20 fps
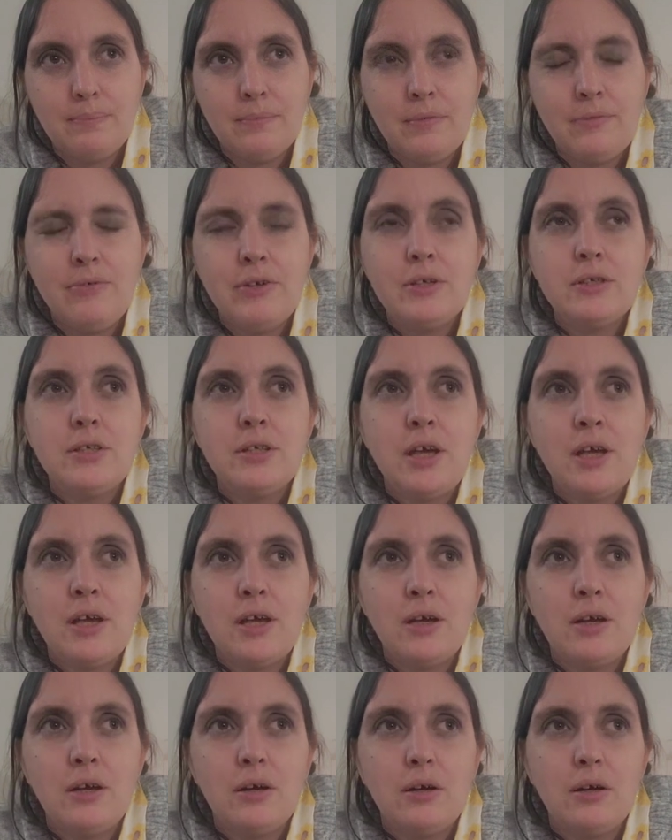it feels
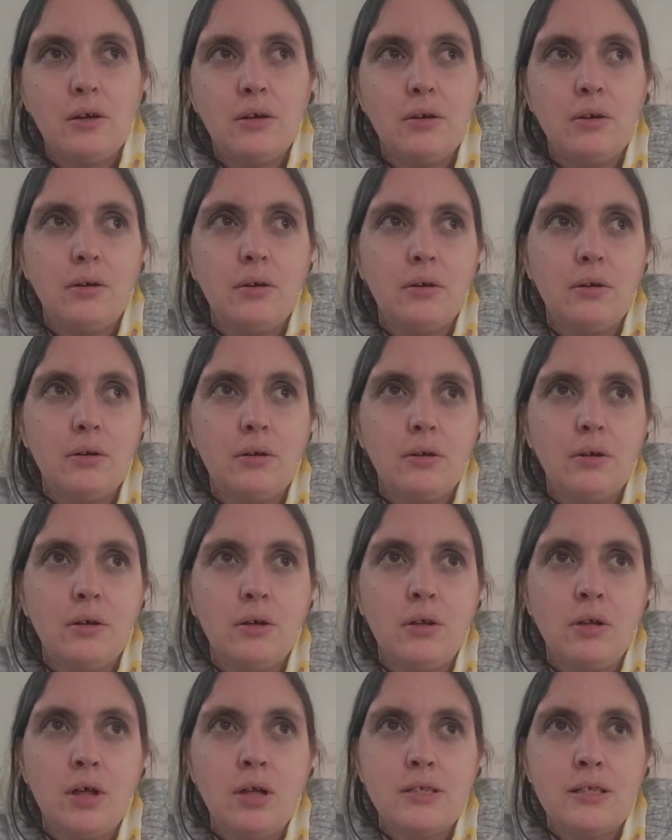like
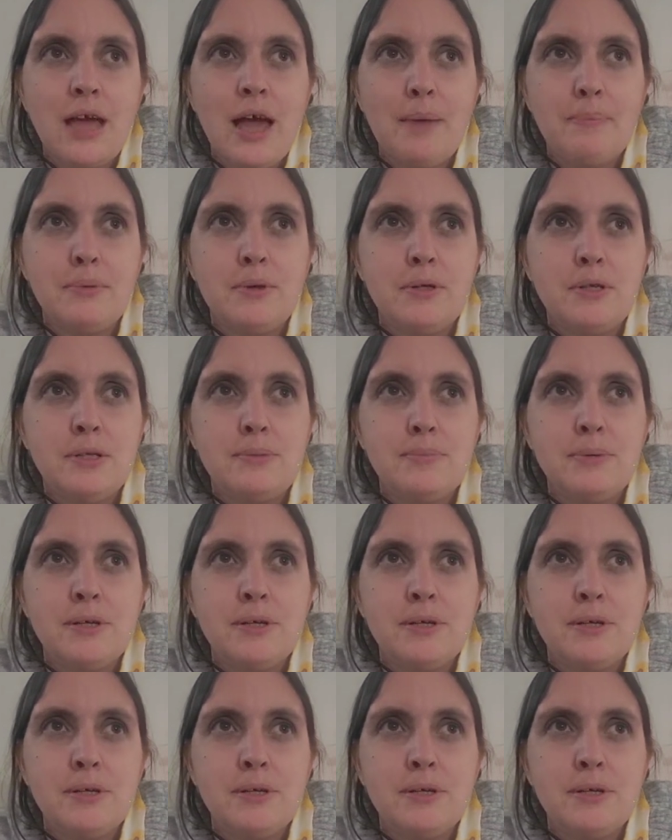a lot's happened,